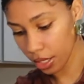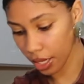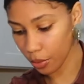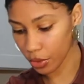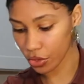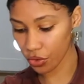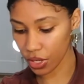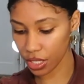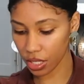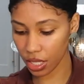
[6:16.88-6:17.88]
And we're
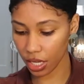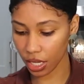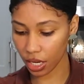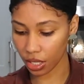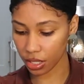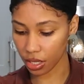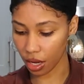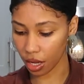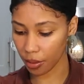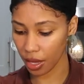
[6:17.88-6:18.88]
drizzling it on
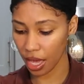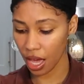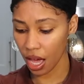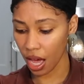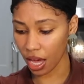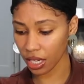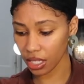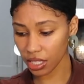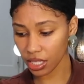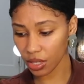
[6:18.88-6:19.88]
top.
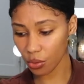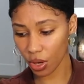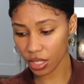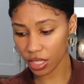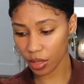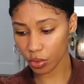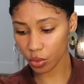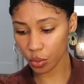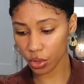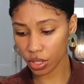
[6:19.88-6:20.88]
Honestly, 1
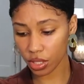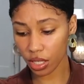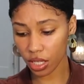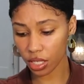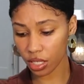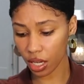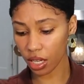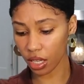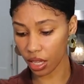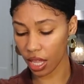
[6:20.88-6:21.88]
tablespoon is looking
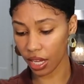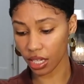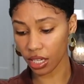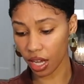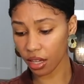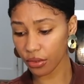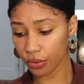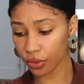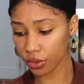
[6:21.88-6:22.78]
like enough.